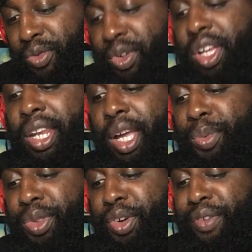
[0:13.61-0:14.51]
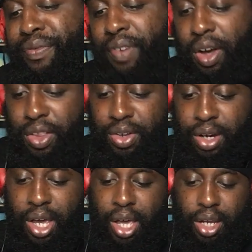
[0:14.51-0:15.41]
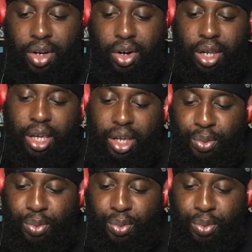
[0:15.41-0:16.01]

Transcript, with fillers: reconnect with her father during a